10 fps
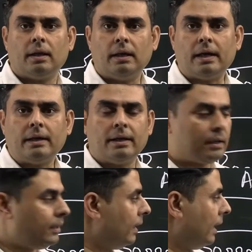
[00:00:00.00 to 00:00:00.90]

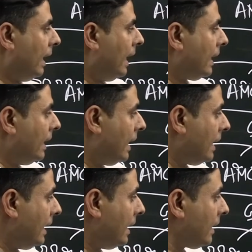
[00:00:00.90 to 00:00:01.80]
Lender. And
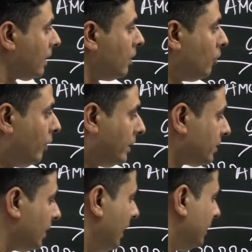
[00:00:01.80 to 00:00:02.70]
lender,
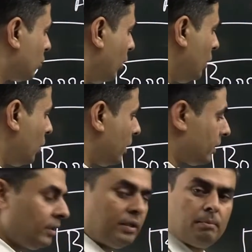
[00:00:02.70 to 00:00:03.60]
once he is going to
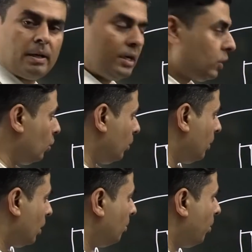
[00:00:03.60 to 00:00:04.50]
return the money to
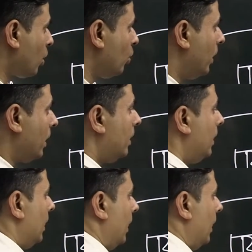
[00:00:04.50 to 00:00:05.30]
whom? Borrower.